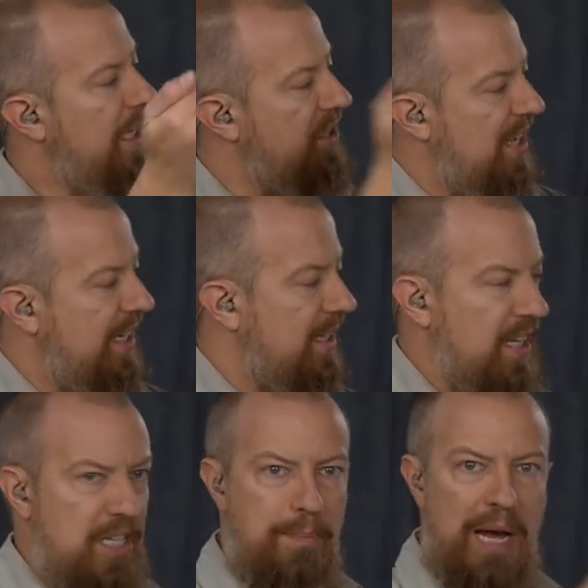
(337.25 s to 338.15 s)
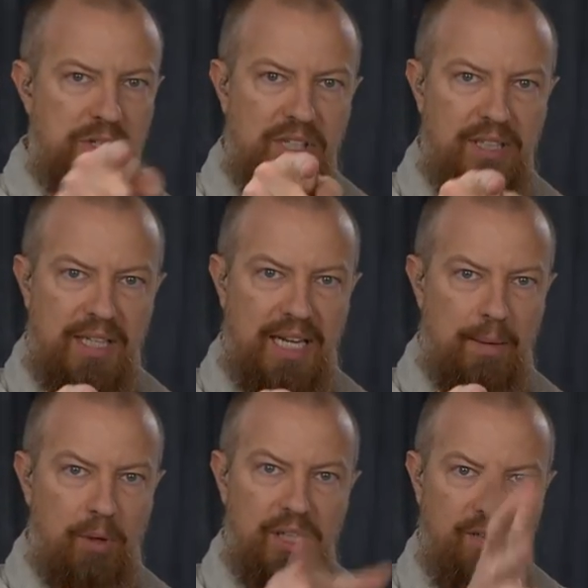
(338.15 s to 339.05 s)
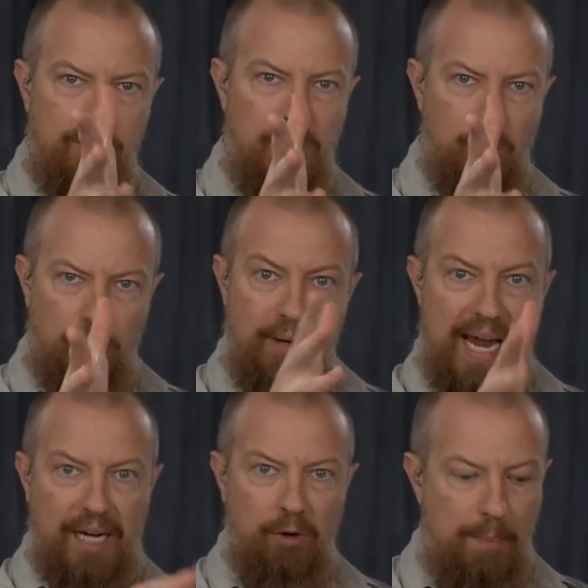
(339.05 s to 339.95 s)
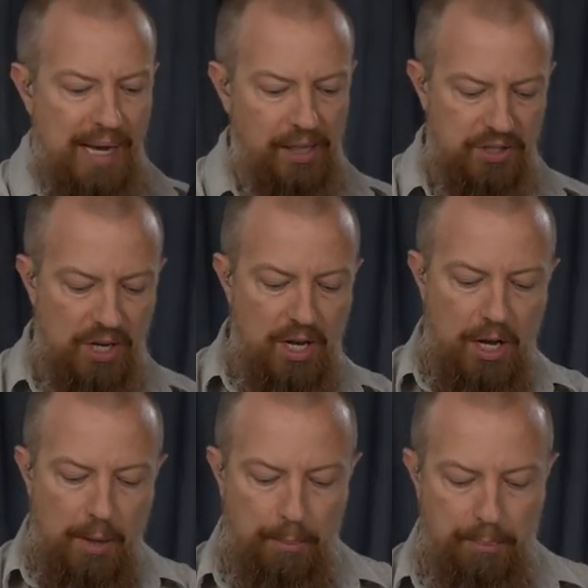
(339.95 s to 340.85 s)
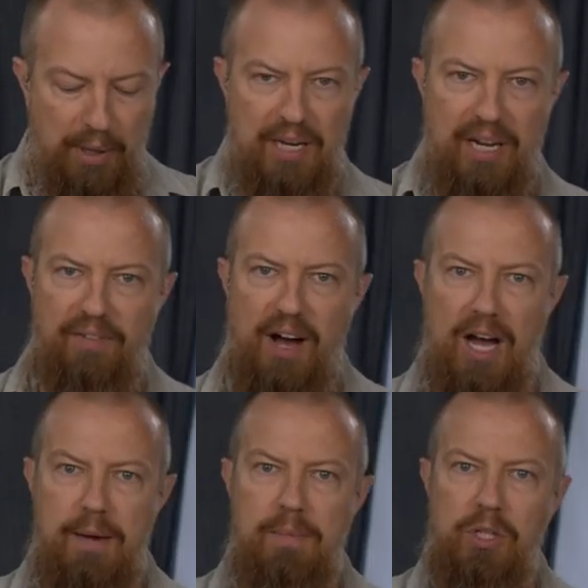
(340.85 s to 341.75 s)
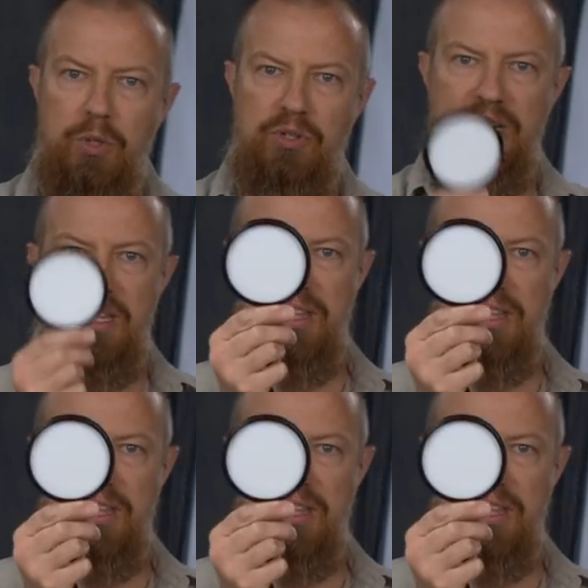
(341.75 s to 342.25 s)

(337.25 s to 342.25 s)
is hitting this, bouncing into the camera, giving me an accurate balance. But if I'm using